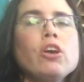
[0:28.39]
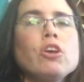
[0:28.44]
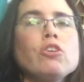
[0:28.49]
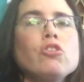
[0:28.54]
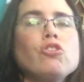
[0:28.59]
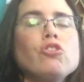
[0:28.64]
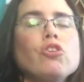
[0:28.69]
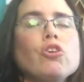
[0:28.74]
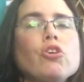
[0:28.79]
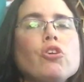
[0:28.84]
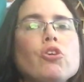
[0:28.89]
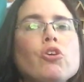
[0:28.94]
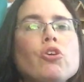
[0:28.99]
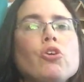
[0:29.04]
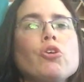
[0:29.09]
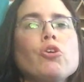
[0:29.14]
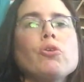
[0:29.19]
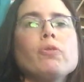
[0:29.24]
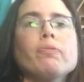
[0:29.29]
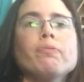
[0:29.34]

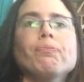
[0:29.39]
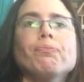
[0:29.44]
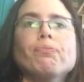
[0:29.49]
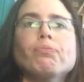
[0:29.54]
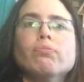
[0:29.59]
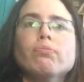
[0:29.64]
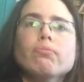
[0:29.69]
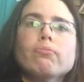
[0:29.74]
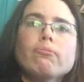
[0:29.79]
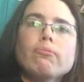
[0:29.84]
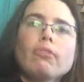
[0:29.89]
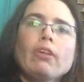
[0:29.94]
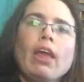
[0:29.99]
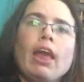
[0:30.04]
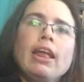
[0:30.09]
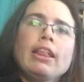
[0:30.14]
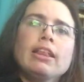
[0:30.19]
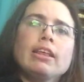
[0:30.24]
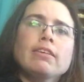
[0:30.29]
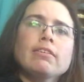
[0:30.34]
So,
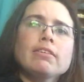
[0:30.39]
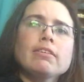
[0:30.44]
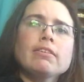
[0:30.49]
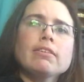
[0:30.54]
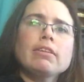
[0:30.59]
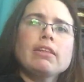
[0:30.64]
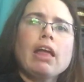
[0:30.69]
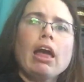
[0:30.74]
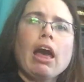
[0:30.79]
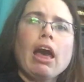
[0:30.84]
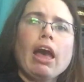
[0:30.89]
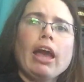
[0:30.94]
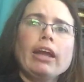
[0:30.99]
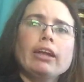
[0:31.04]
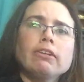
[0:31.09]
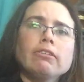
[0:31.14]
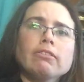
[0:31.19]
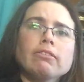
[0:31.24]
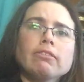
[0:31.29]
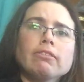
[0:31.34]
and this is
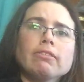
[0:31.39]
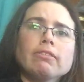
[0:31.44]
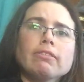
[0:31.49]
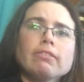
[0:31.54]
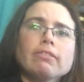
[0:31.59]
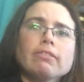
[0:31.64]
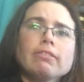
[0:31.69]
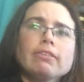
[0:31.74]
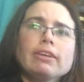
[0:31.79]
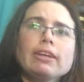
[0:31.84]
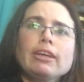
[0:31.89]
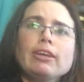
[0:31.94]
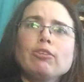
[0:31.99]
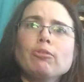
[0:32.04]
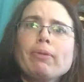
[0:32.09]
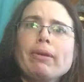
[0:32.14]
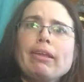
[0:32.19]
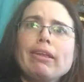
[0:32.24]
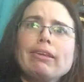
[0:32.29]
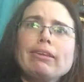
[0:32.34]
Clyde. He's
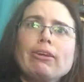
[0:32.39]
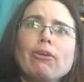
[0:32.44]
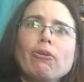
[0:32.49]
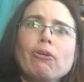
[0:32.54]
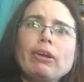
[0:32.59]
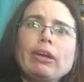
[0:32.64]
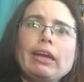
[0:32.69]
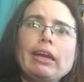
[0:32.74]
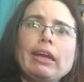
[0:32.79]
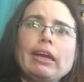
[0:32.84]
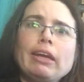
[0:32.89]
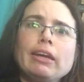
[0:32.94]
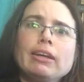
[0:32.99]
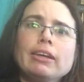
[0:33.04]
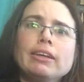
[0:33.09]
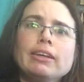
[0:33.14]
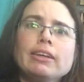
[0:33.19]
my little Yorkie.